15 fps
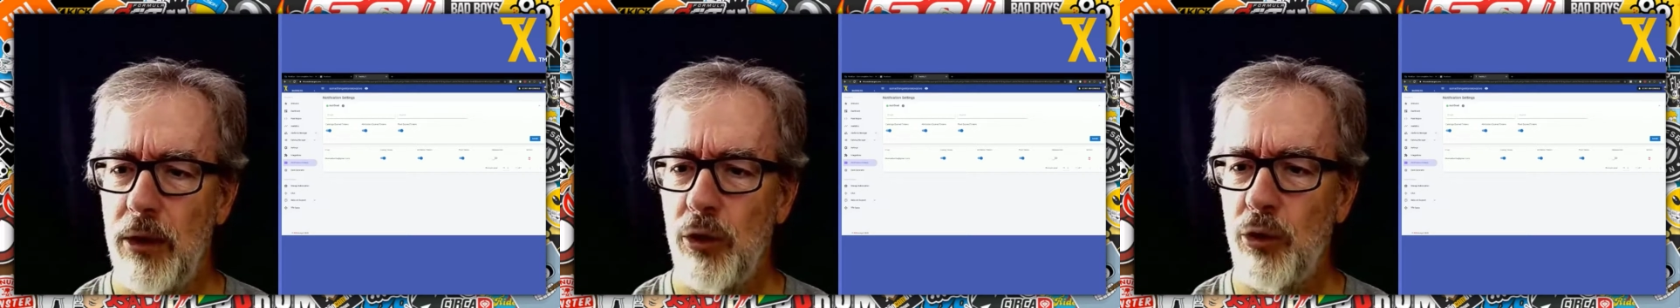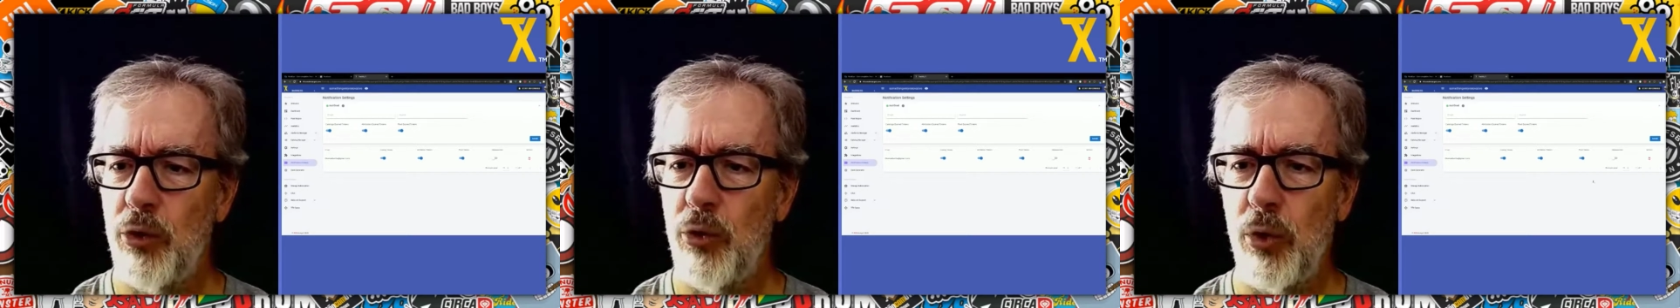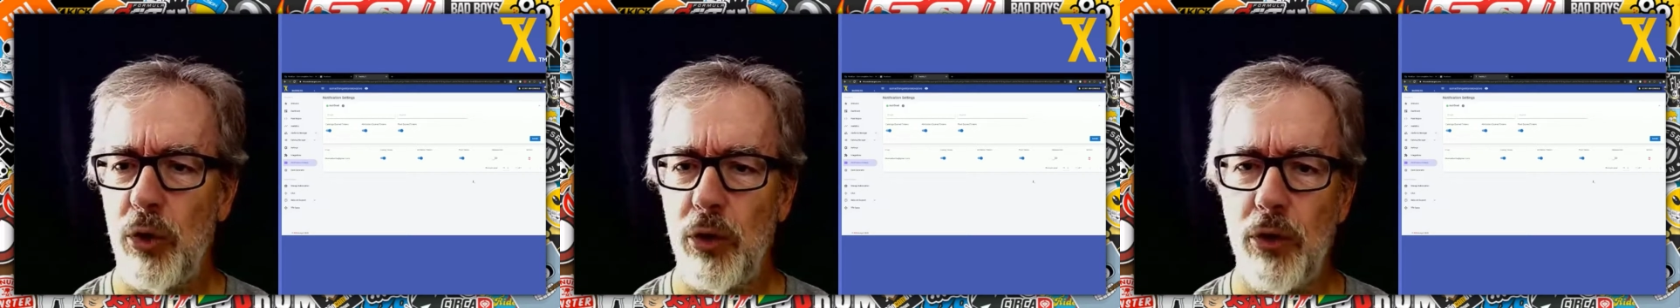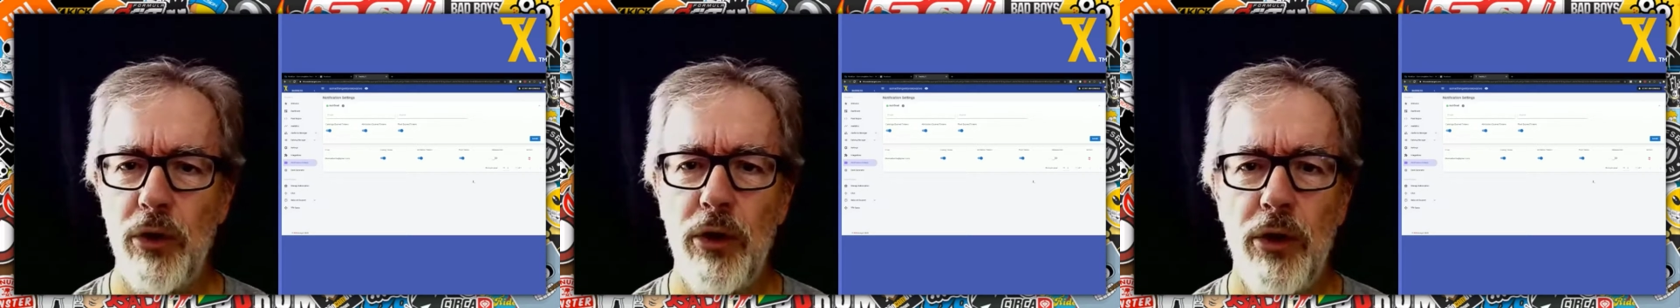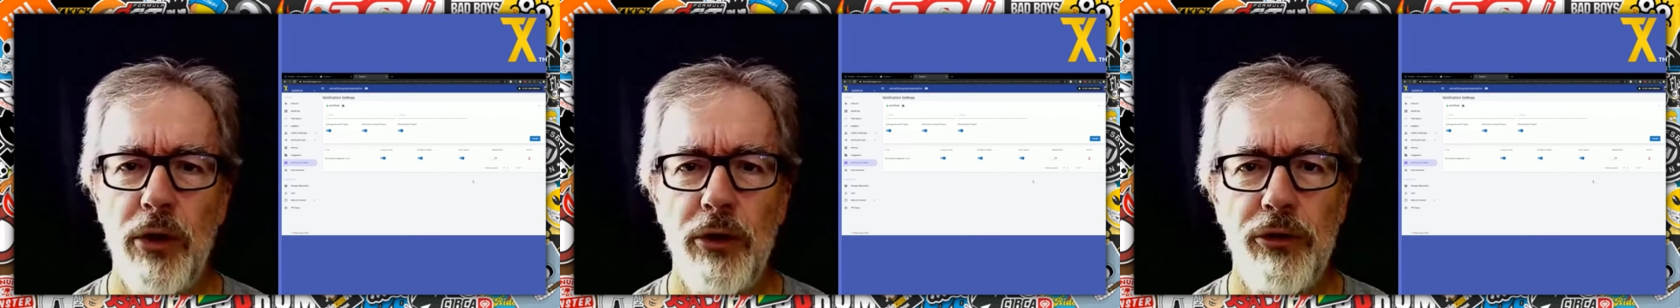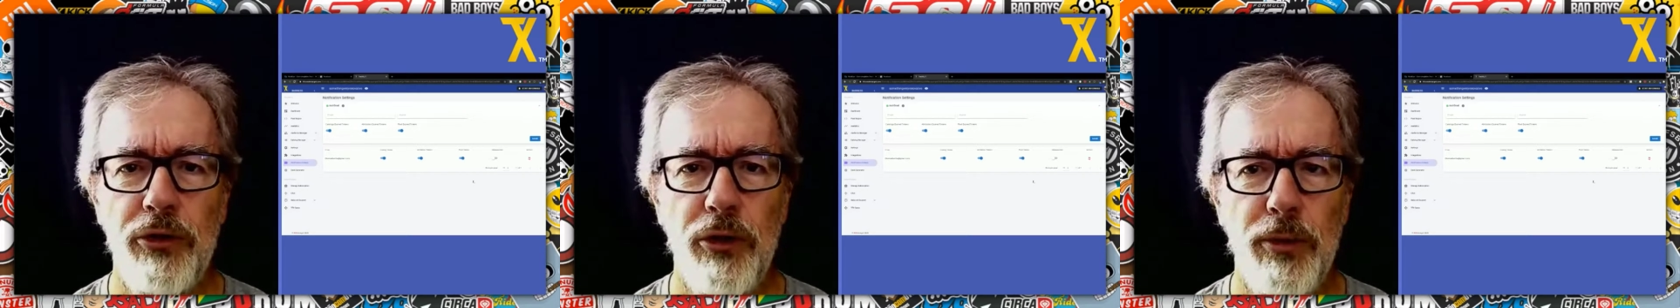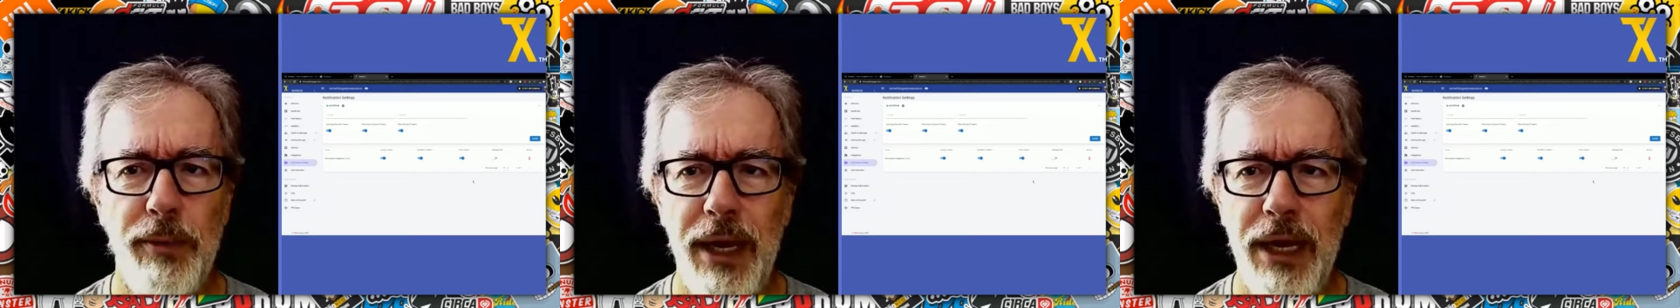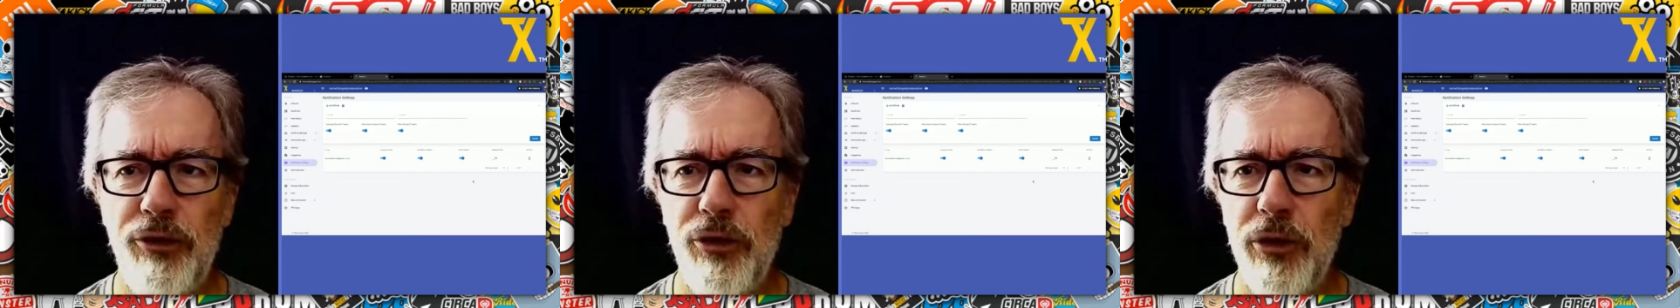Cool. So
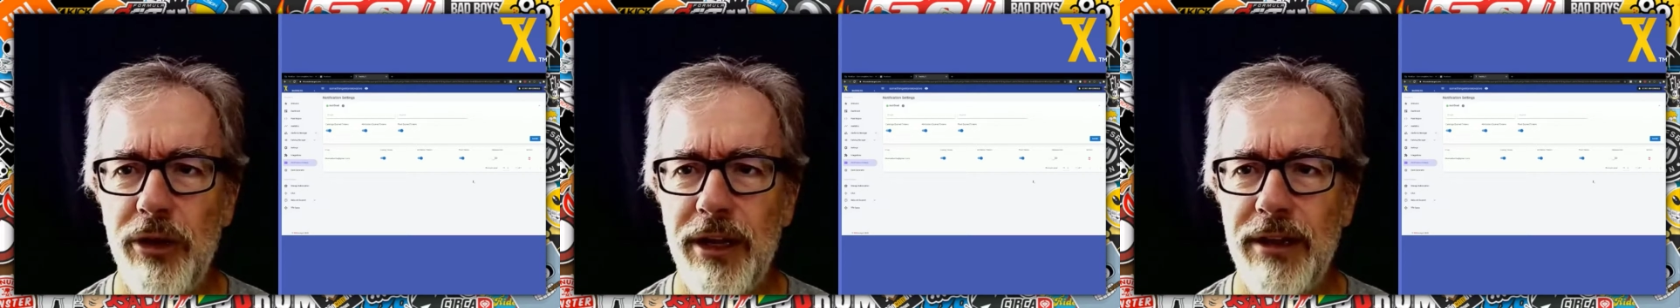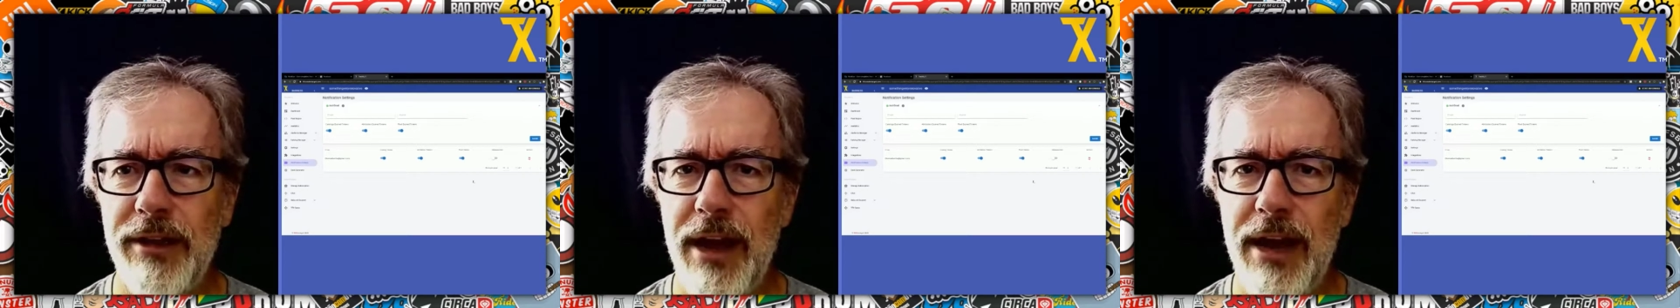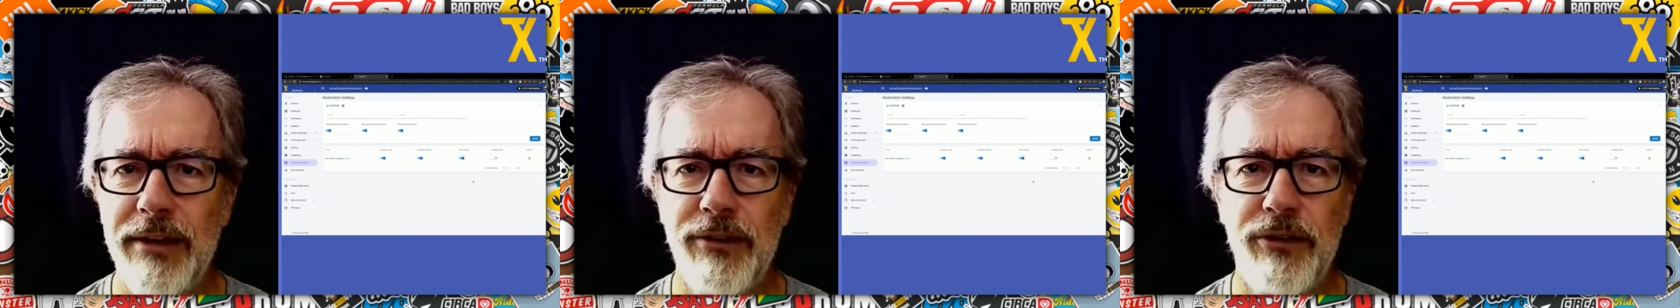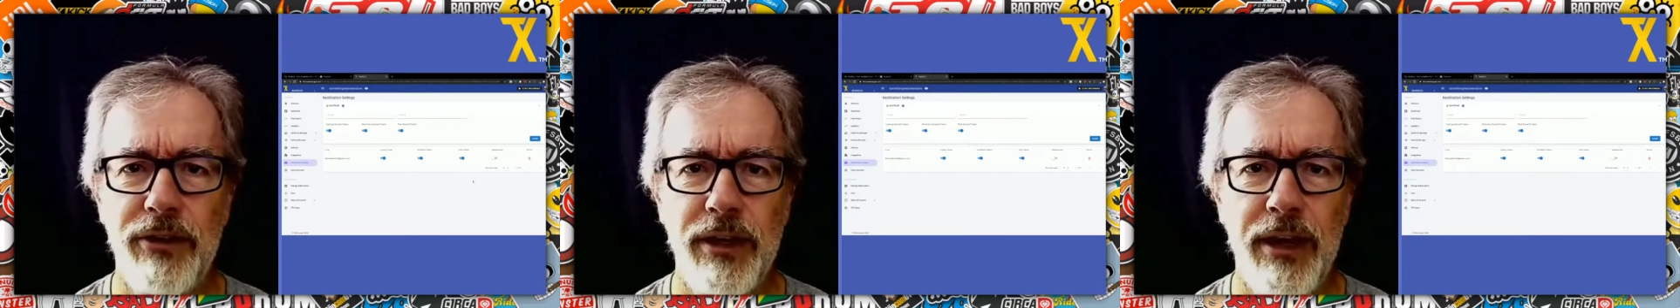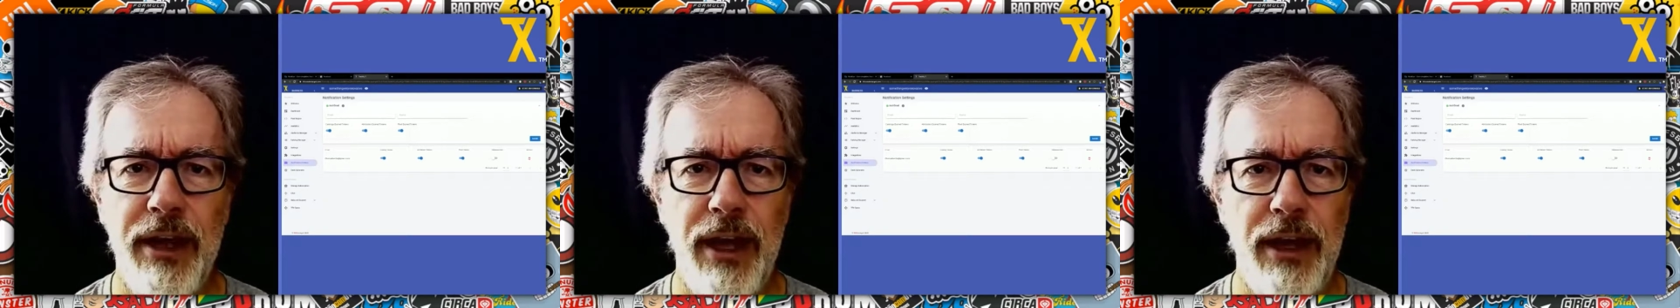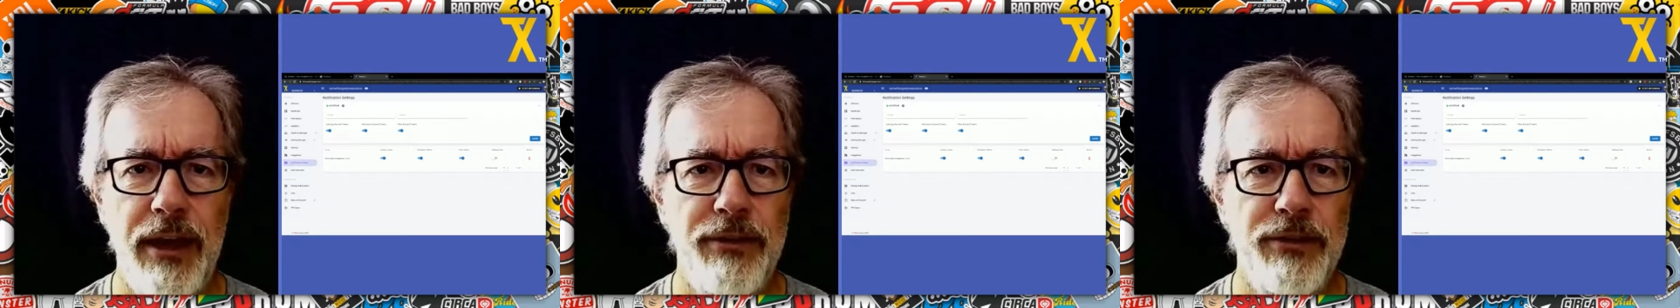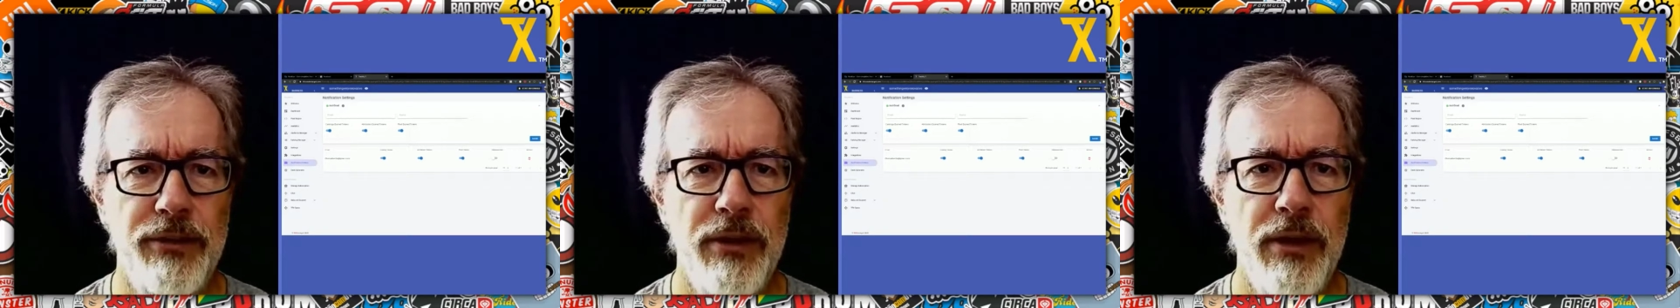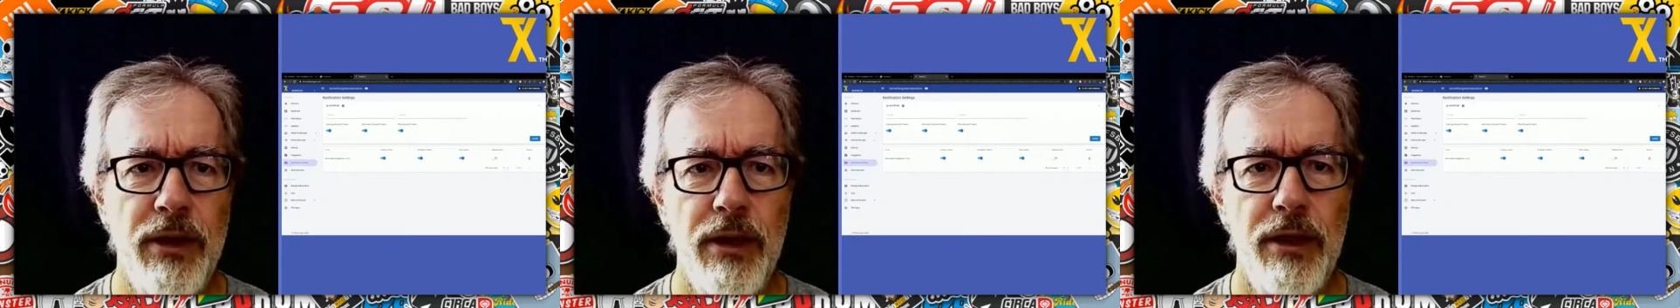make sure that that's the case.